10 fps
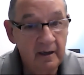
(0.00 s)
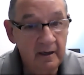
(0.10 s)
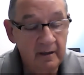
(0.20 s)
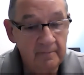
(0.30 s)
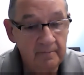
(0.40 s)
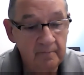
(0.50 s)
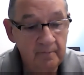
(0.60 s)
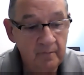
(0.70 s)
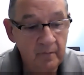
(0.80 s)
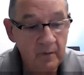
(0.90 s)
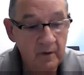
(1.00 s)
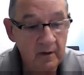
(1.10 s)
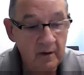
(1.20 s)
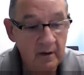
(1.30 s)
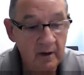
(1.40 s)
Um,
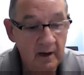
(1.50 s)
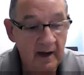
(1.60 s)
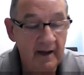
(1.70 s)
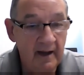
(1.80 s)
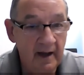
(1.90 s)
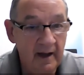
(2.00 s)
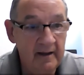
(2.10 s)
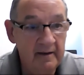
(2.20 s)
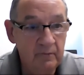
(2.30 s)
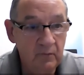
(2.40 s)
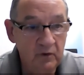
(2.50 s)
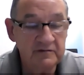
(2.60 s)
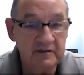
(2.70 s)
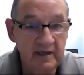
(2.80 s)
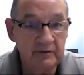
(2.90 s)
I
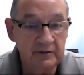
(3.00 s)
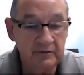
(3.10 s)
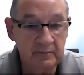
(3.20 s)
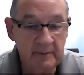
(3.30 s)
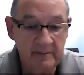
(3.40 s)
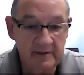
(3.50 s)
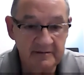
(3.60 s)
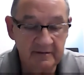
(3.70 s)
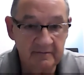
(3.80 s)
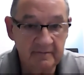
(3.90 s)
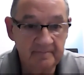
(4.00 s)
wasn't able to do it by myself.